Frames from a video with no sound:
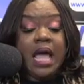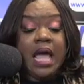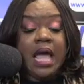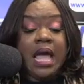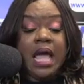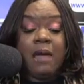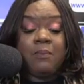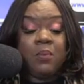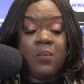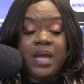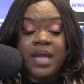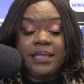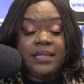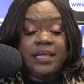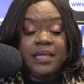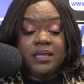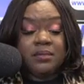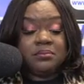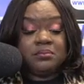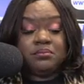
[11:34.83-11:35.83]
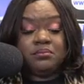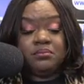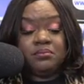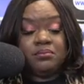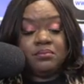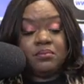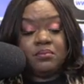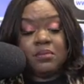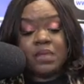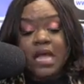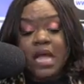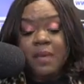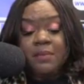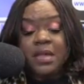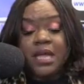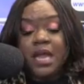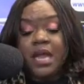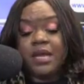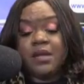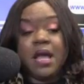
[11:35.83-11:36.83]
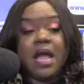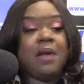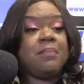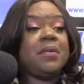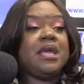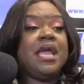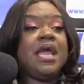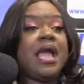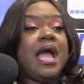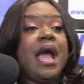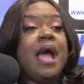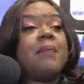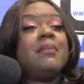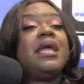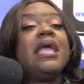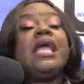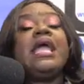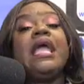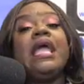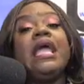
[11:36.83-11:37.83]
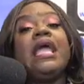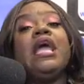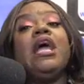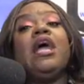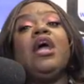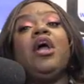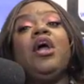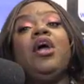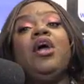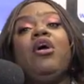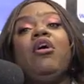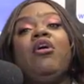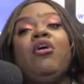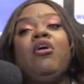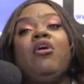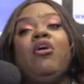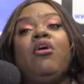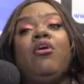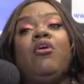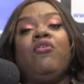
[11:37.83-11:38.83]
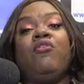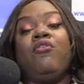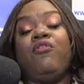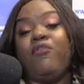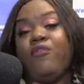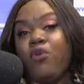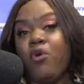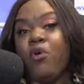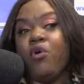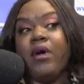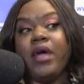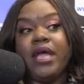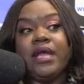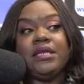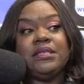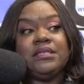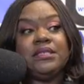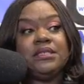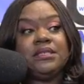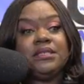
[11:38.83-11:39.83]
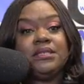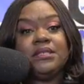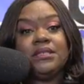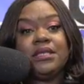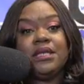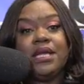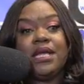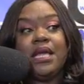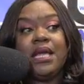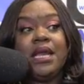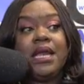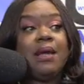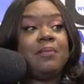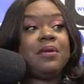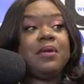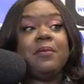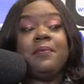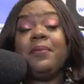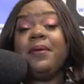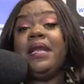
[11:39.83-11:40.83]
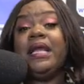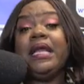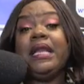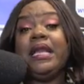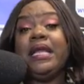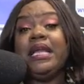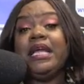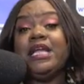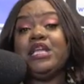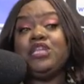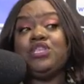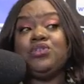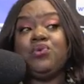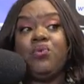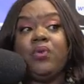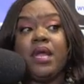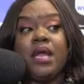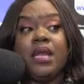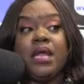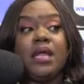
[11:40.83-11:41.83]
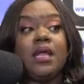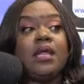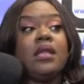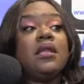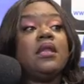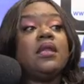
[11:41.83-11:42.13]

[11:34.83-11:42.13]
I'm with it. I'm here for it. And I'm completely enjoying it.